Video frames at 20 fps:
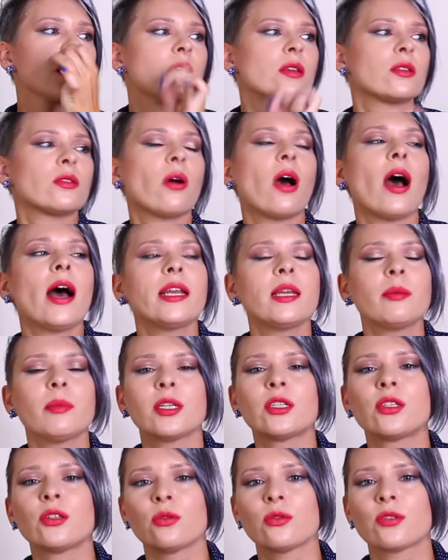So
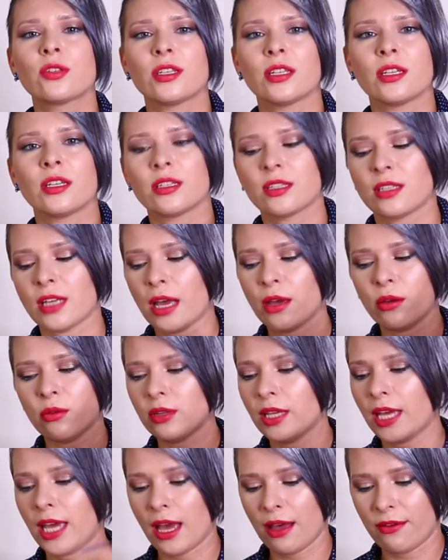Anima Dulcis, I
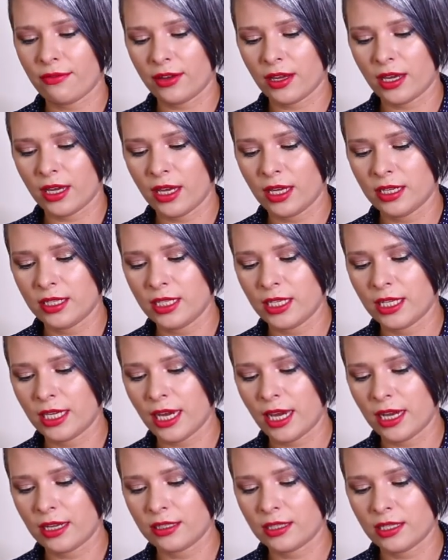only have a, a
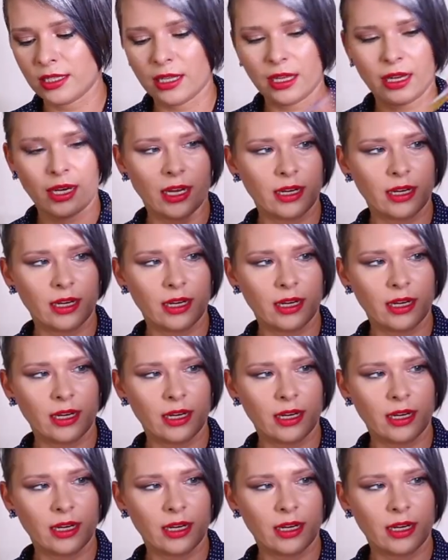decant and I